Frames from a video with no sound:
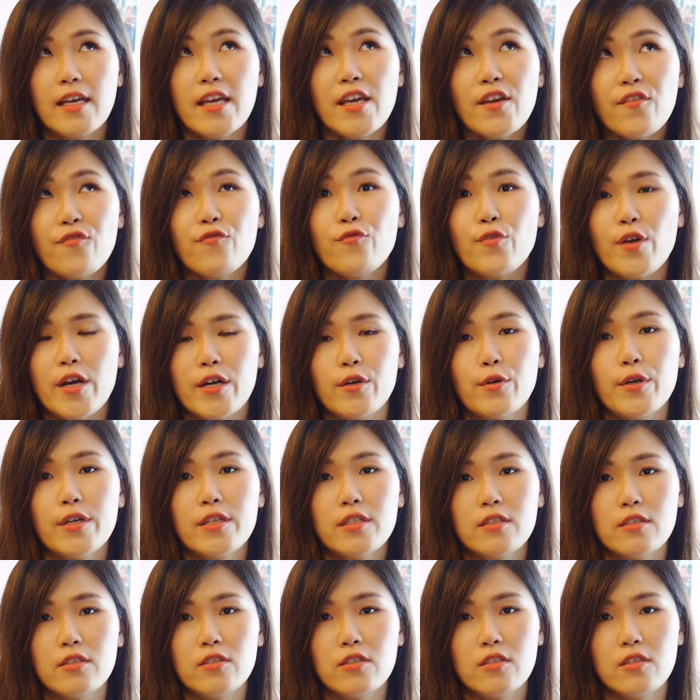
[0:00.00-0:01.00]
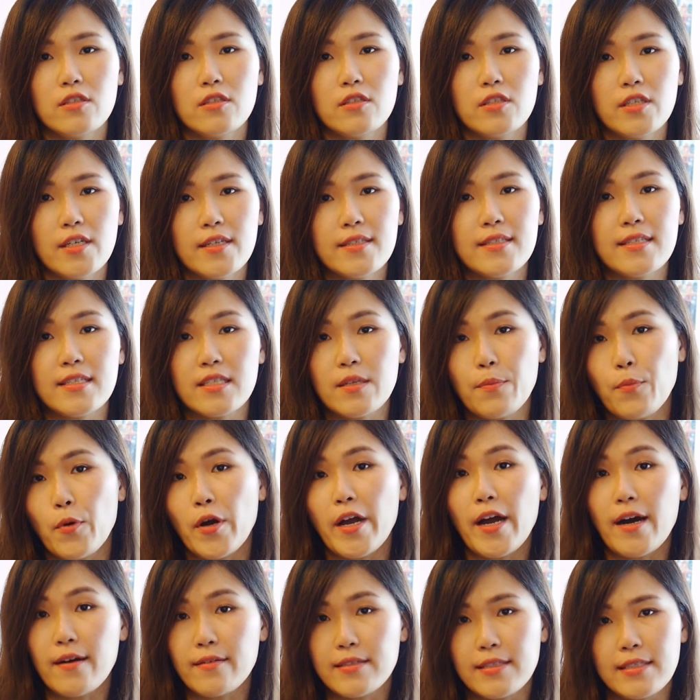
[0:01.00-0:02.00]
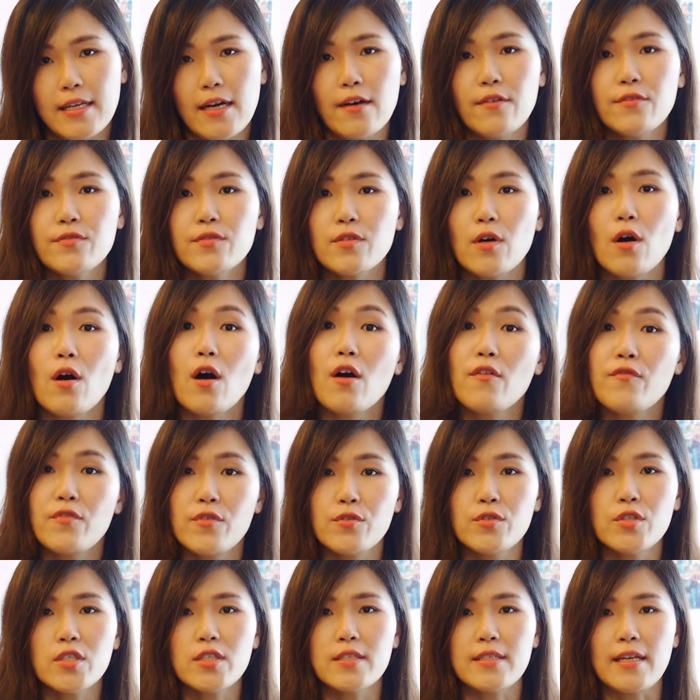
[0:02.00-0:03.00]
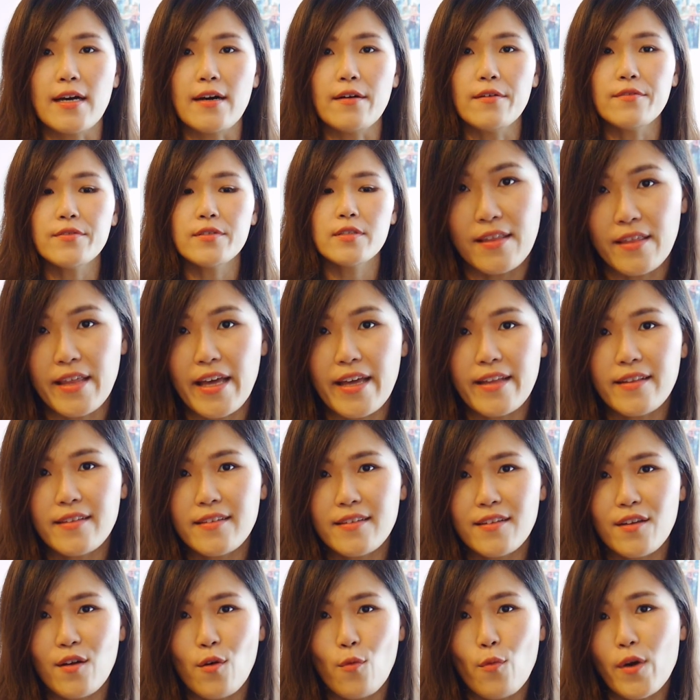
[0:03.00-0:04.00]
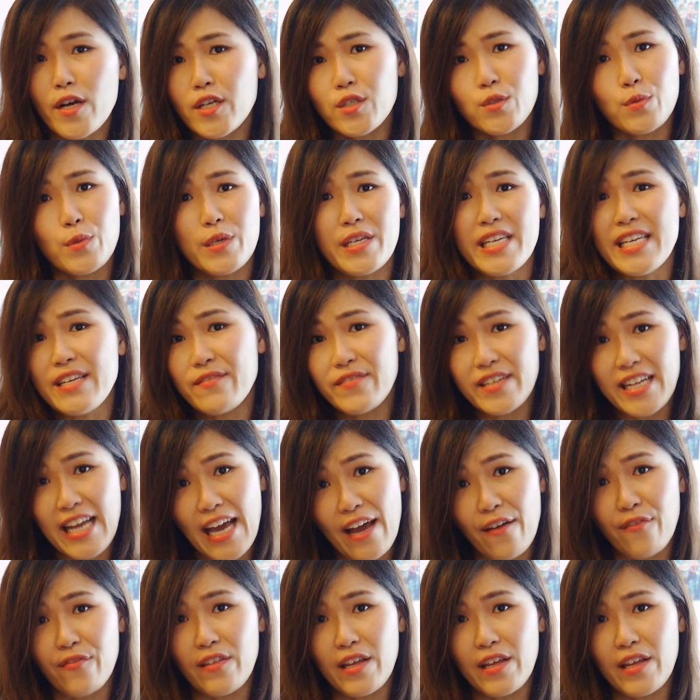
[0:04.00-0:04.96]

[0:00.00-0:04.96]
If we are going to just disappoint ourselves or our future selves, then why should we even have